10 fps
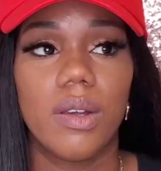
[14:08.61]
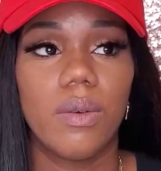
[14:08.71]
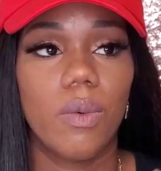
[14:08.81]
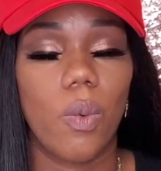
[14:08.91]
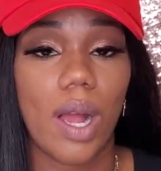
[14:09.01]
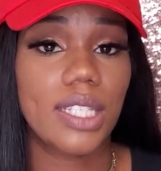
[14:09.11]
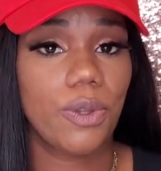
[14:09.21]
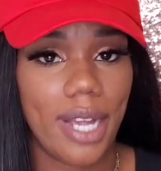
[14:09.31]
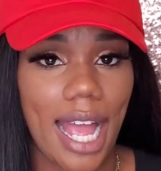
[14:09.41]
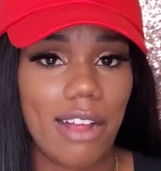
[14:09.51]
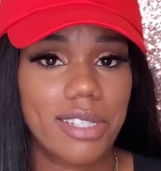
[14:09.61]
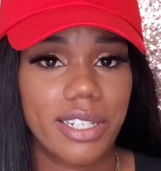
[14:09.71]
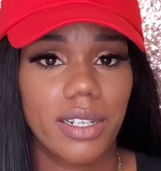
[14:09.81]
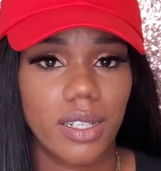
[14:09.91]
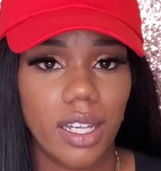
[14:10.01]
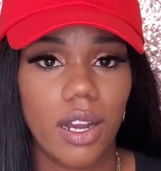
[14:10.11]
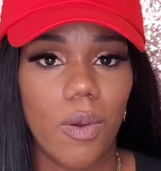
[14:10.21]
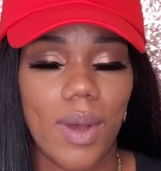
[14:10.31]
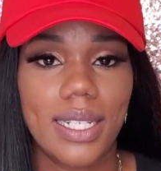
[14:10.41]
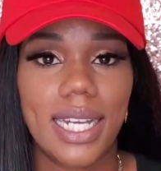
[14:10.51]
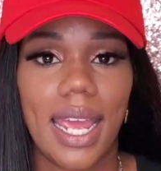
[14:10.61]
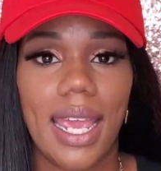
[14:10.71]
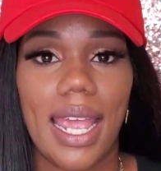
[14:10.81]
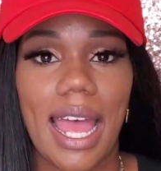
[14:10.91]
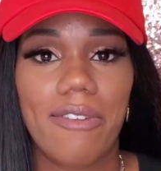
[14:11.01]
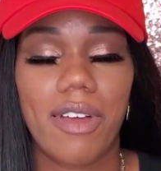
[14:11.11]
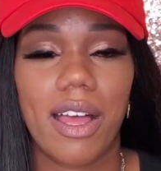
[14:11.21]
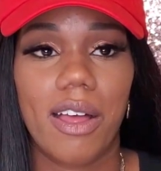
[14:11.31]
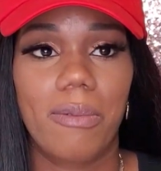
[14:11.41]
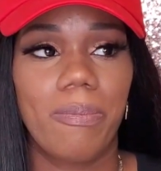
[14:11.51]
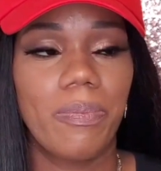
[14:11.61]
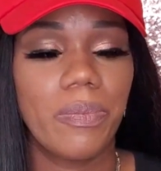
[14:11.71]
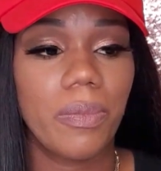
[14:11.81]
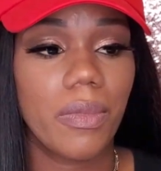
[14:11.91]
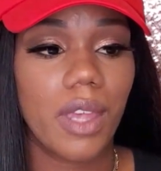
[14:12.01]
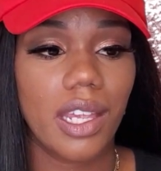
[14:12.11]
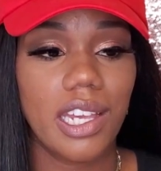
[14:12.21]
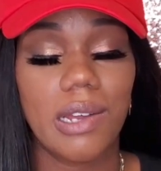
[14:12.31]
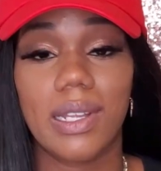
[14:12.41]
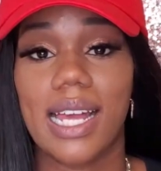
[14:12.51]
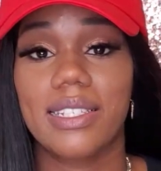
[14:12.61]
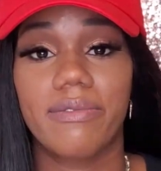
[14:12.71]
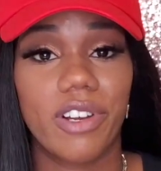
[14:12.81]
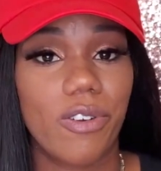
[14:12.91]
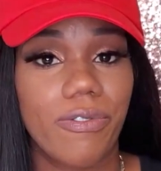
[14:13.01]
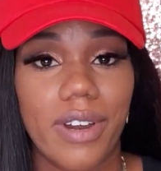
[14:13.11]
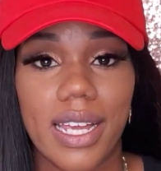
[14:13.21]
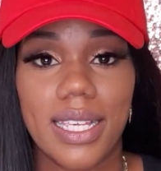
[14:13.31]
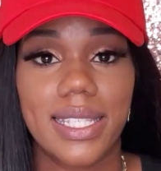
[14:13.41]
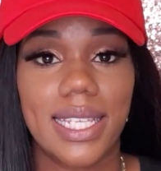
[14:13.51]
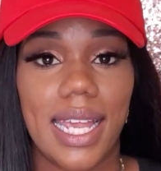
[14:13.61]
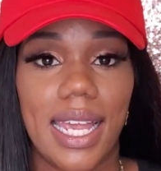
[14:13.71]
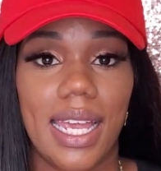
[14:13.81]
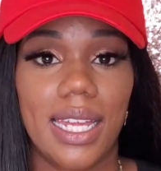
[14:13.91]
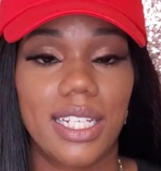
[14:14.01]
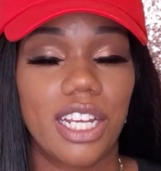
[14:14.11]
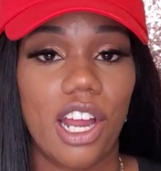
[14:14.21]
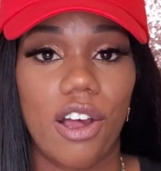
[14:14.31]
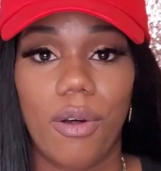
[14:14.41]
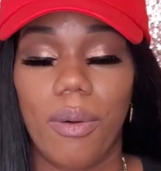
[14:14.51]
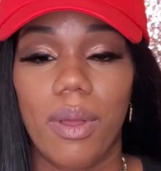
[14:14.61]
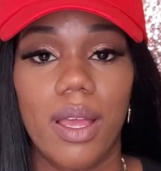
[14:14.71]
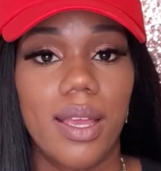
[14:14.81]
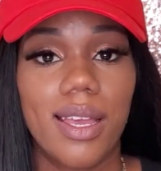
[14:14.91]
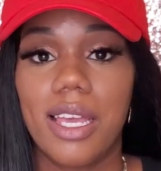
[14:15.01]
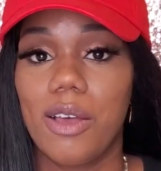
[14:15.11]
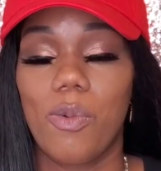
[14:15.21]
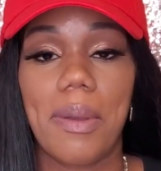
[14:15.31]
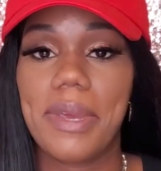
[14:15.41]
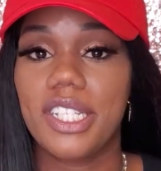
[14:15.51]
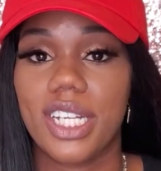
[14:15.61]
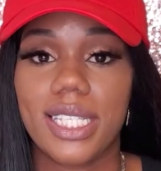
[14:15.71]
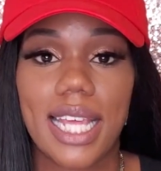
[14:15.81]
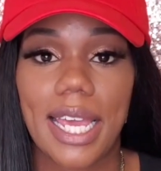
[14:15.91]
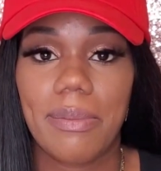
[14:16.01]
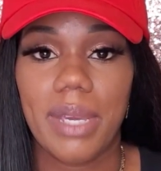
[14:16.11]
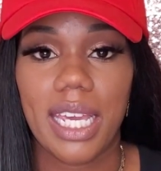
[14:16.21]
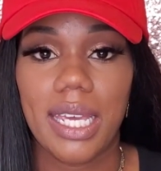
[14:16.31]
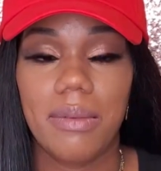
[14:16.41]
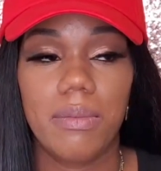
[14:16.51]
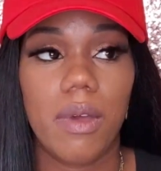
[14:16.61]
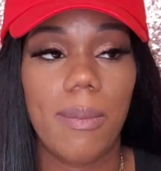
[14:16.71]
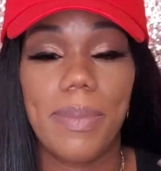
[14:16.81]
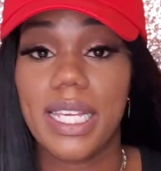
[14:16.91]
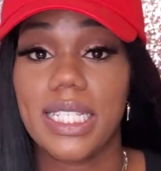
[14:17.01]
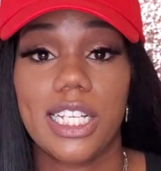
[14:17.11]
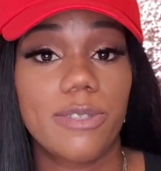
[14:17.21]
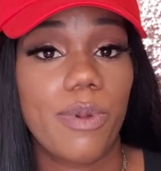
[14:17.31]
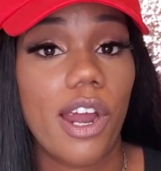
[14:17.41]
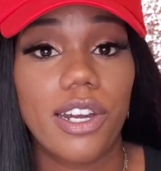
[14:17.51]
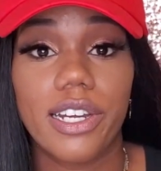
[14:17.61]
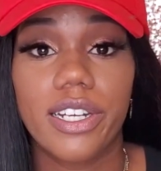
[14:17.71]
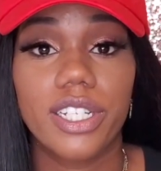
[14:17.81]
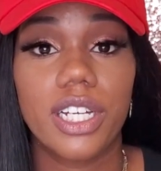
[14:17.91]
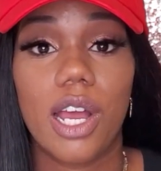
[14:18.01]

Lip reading: want to encounter, one day, have lots of girlfriends and women just like me, business partners,